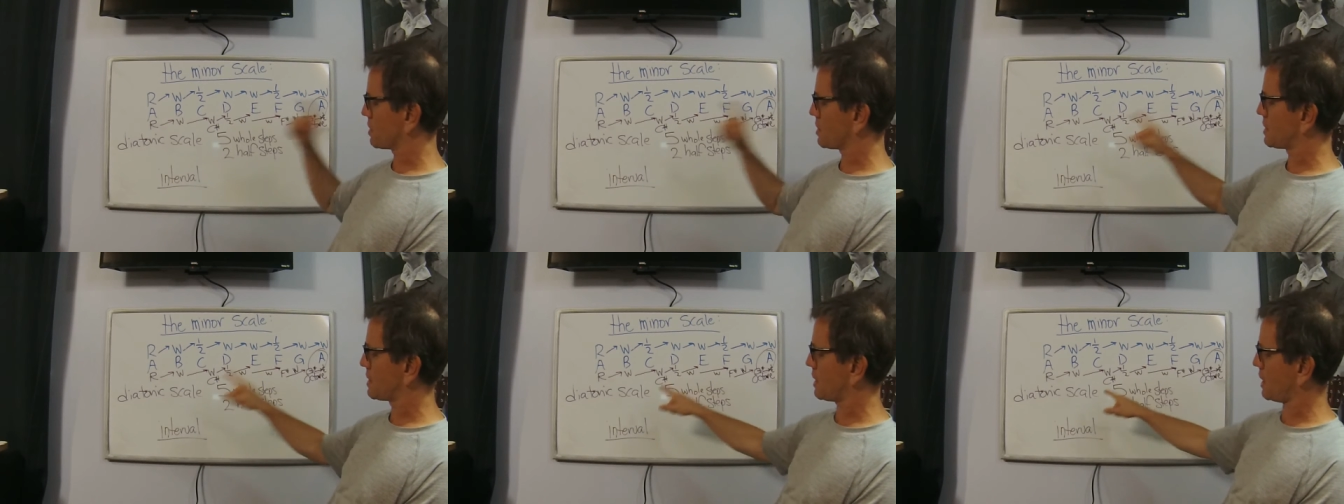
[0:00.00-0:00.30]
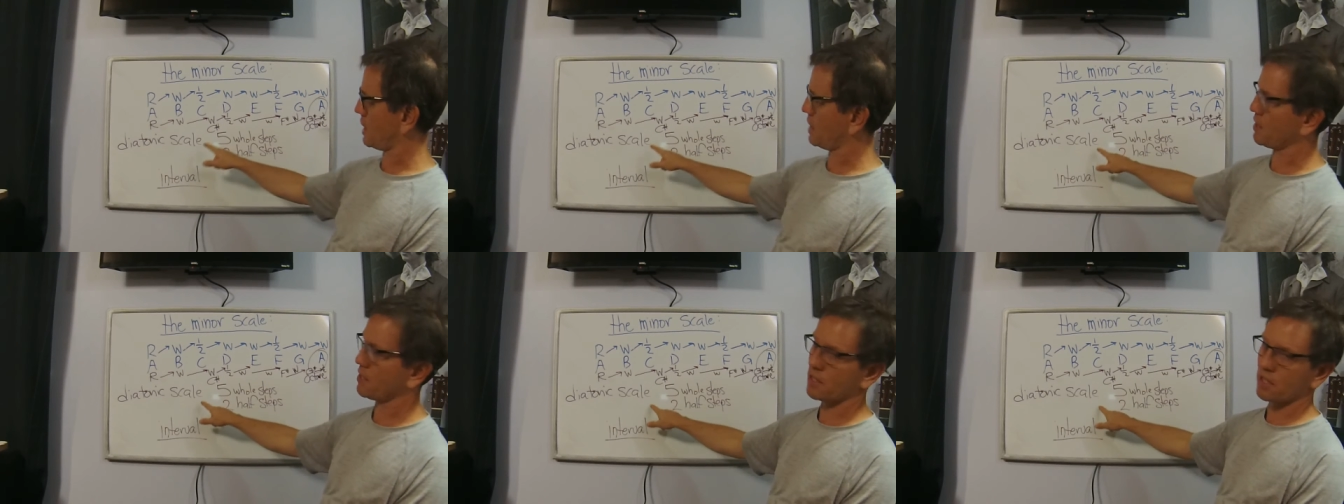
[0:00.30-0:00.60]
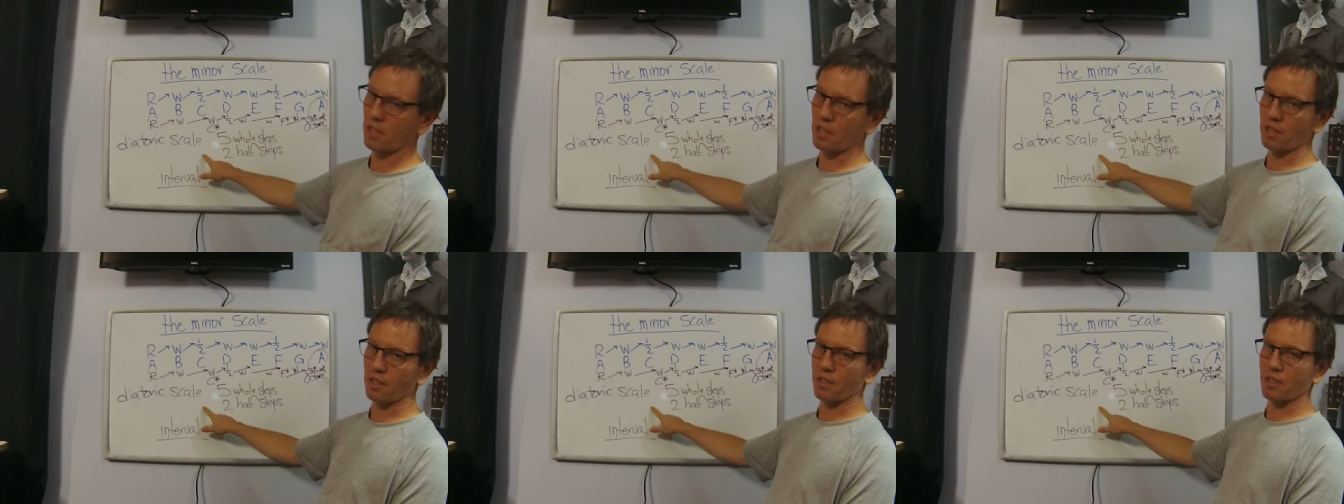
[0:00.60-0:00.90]
a
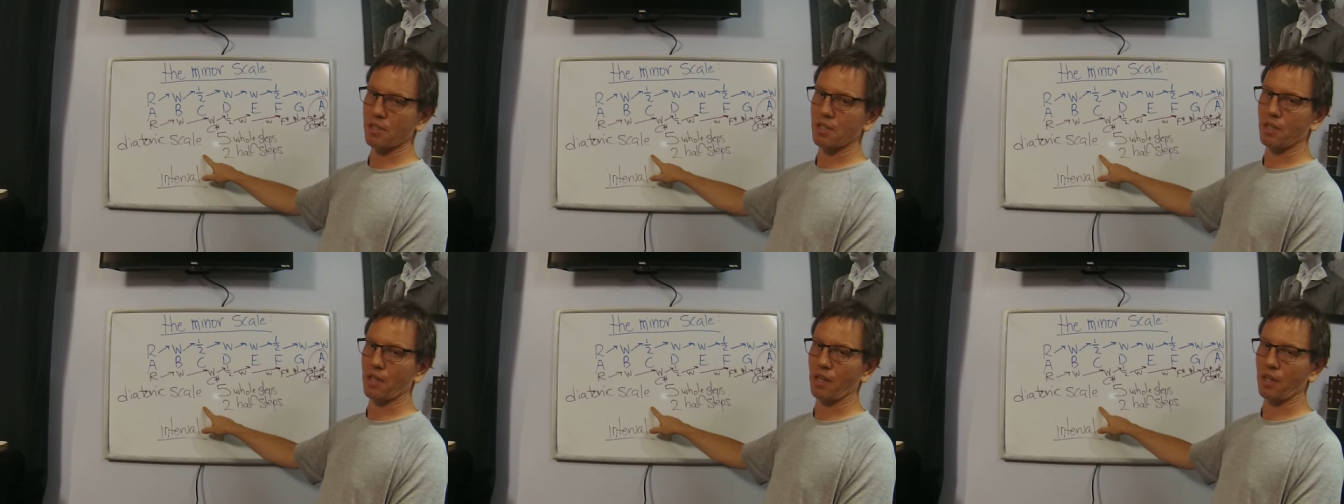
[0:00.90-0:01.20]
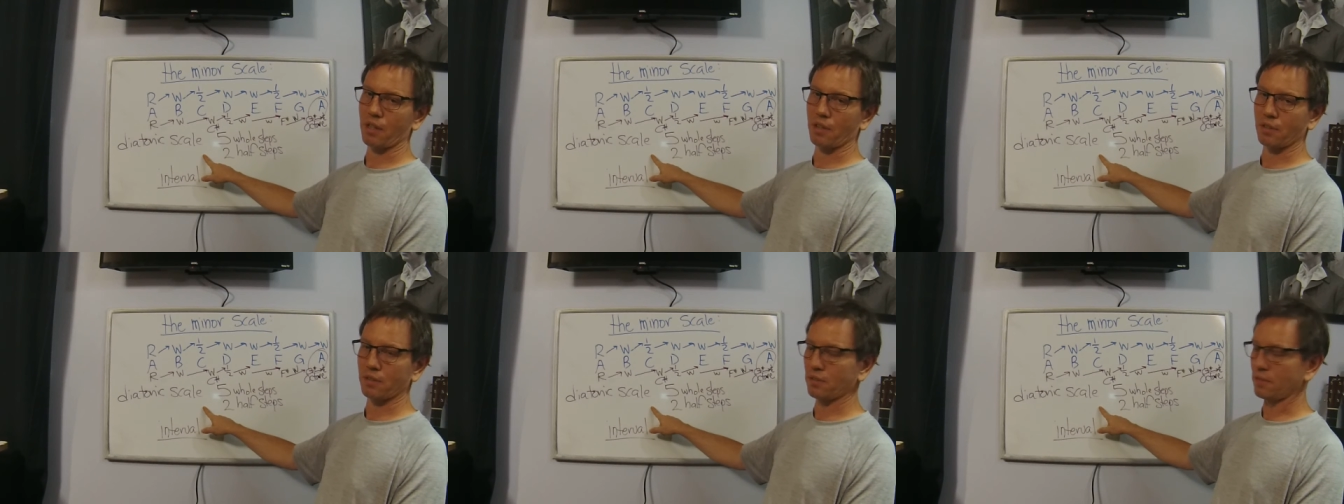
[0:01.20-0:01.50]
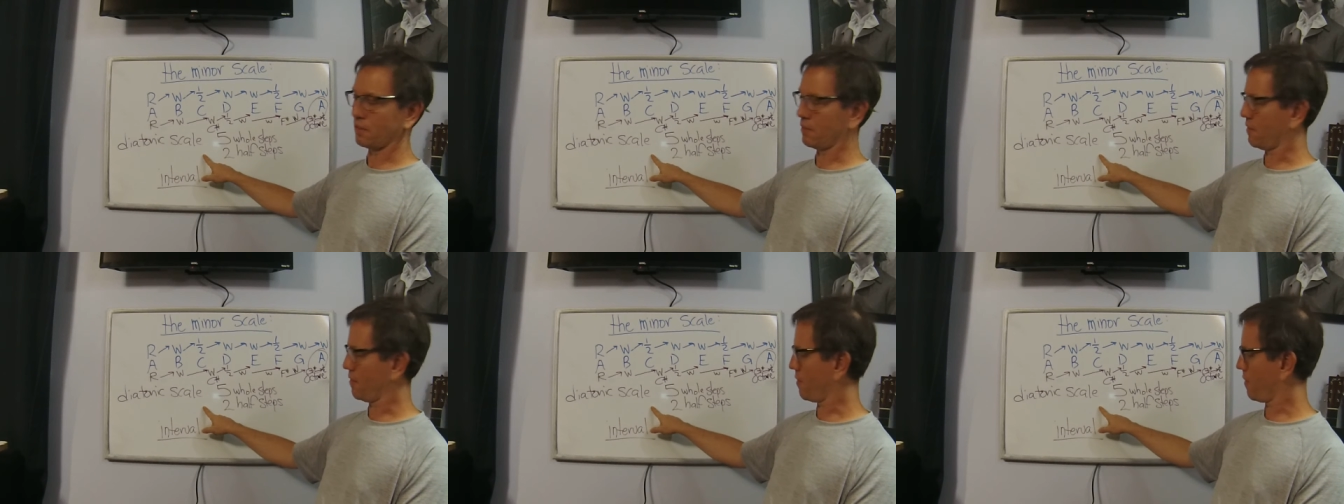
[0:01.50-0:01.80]
diatonic scale.
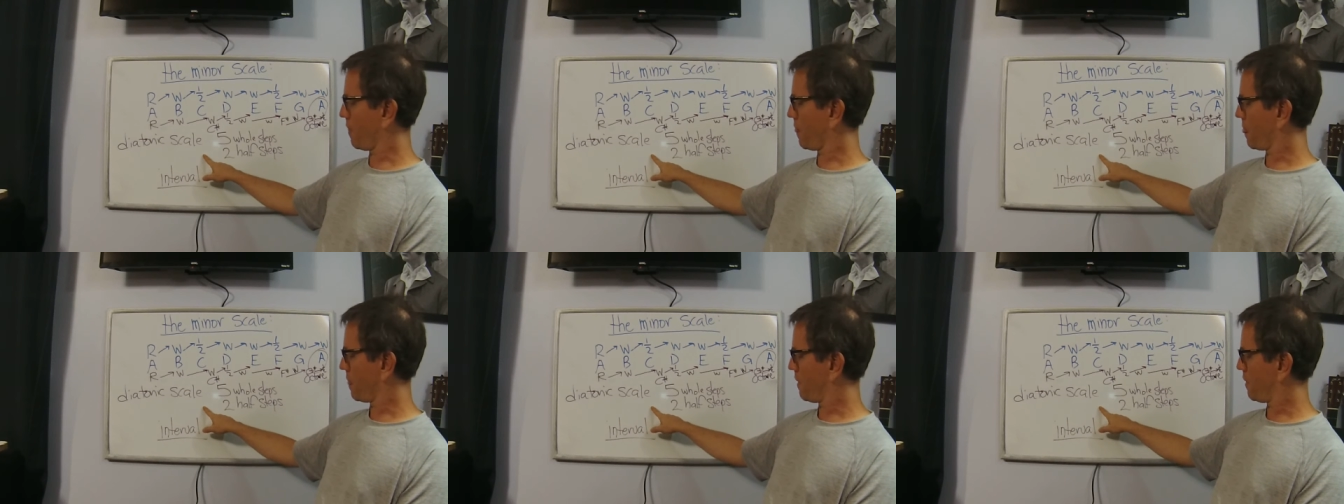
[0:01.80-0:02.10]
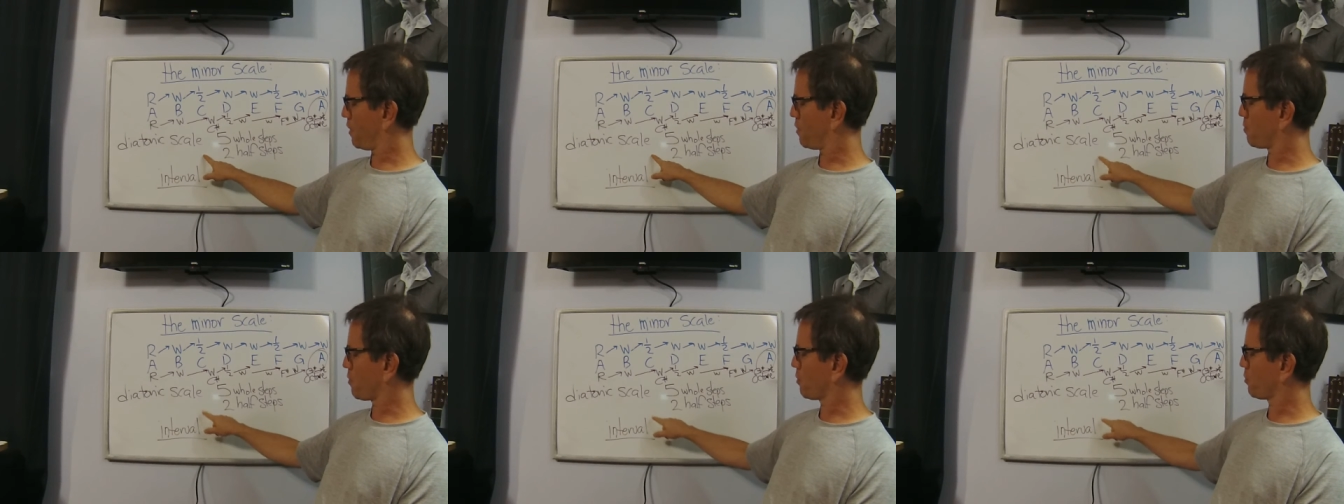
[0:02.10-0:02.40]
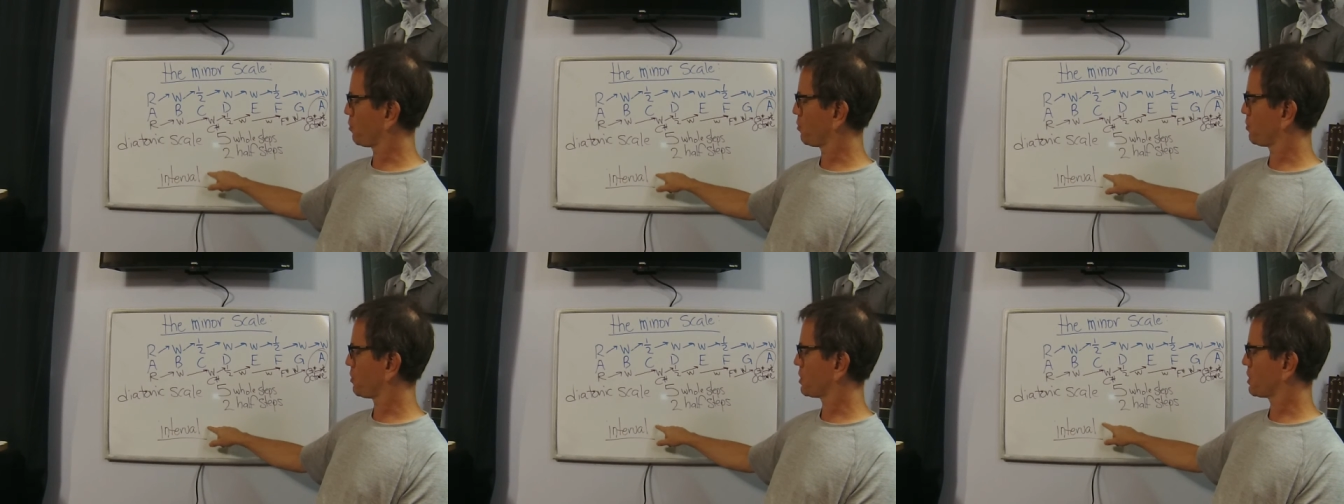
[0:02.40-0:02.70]
Remember,
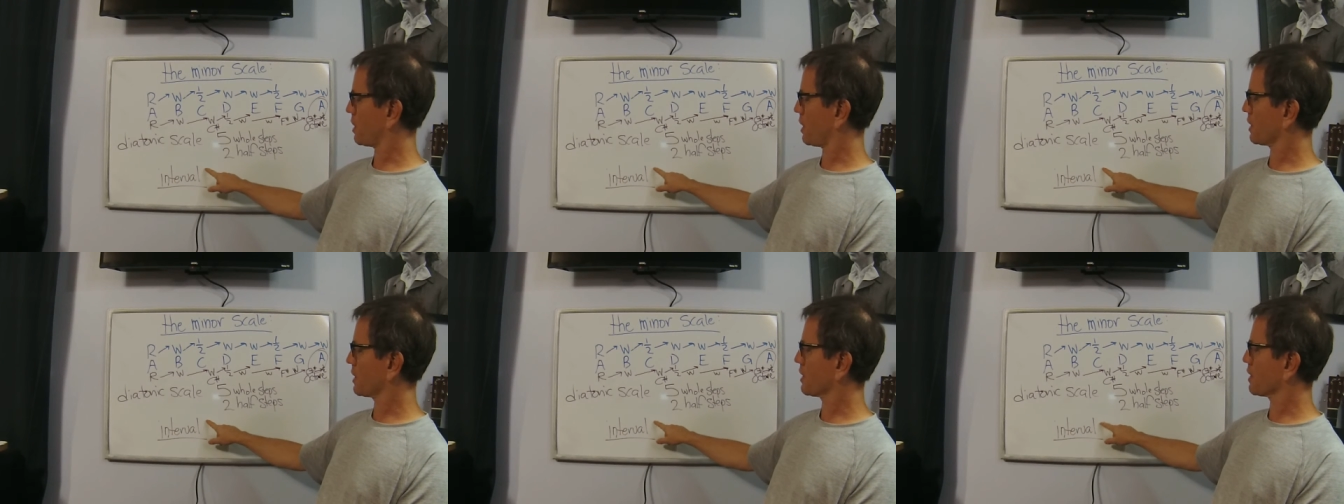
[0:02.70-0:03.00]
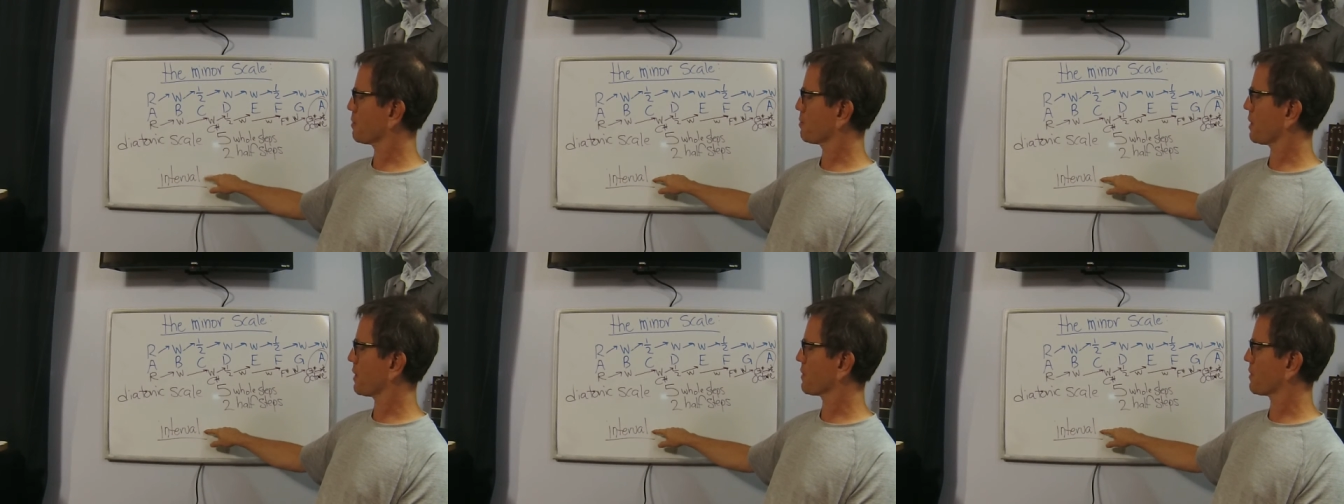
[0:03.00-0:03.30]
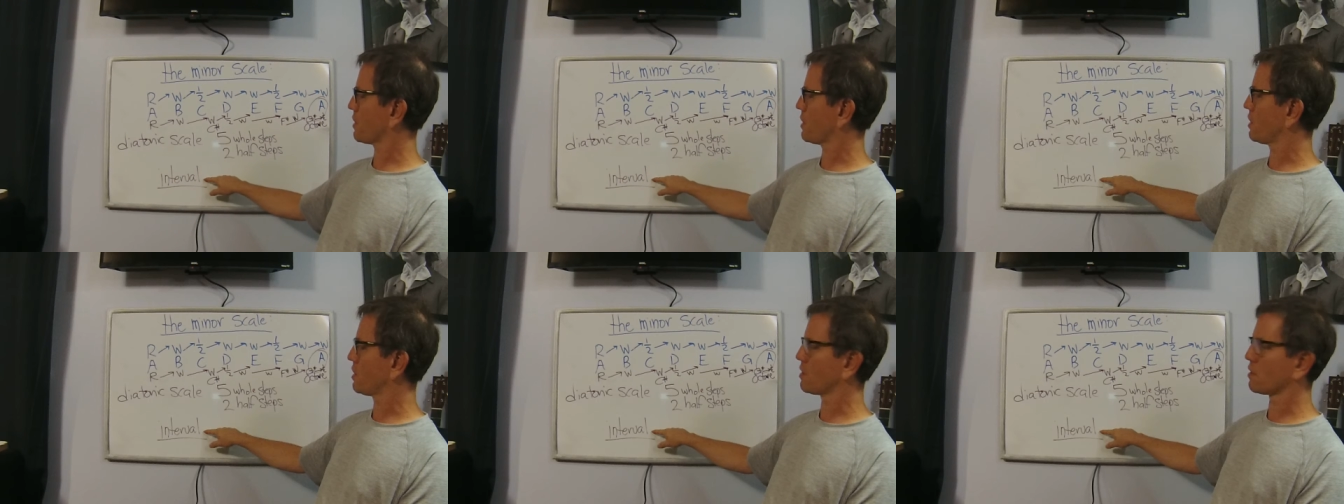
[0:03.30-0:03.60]
when we're talking about
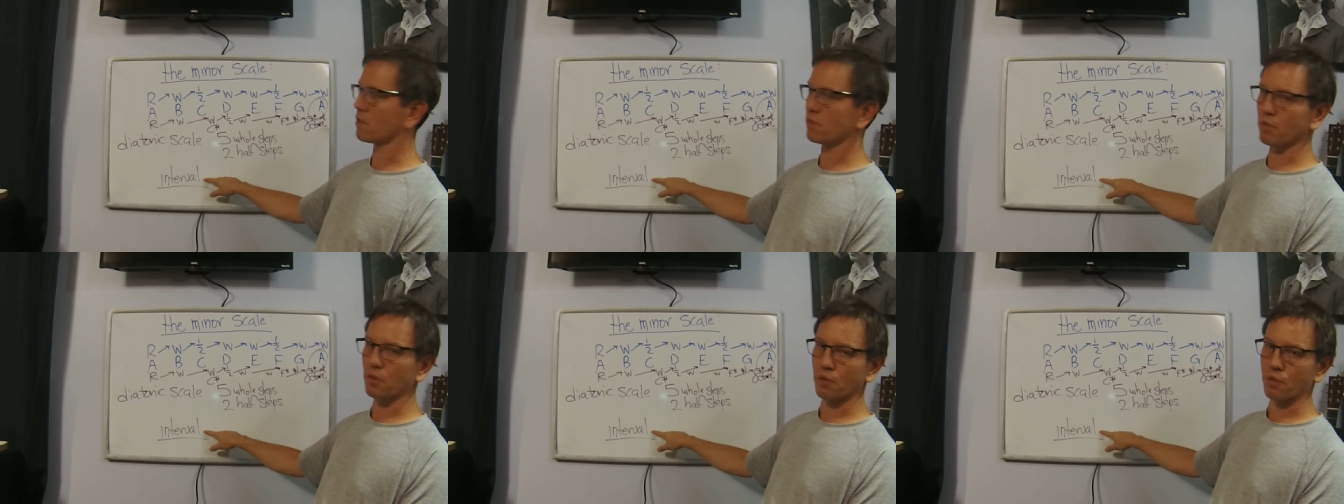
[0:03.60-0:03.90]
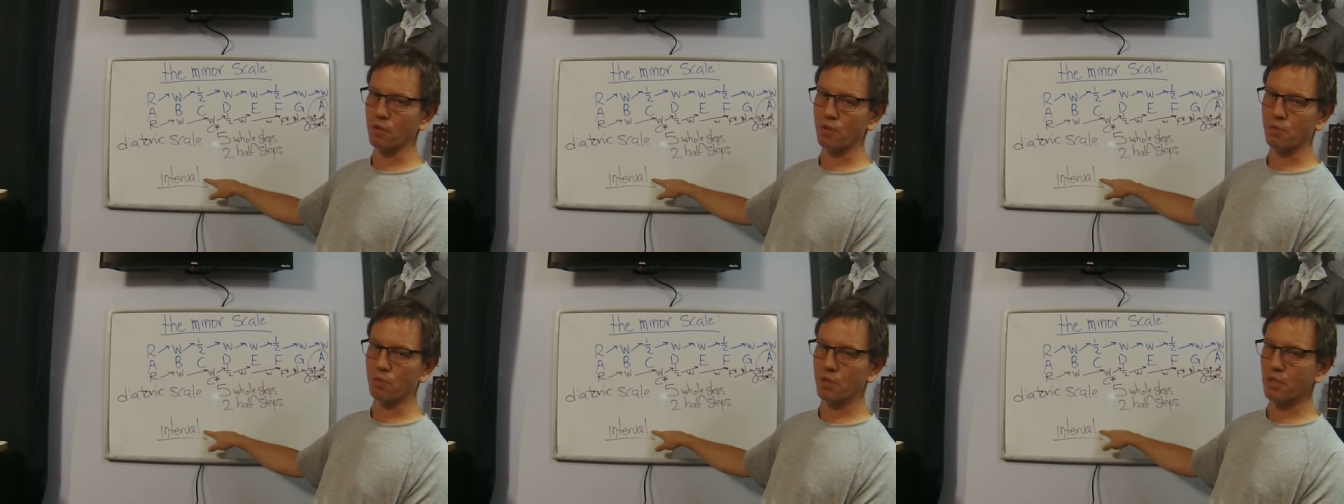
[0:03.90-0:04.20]
the intervals, we're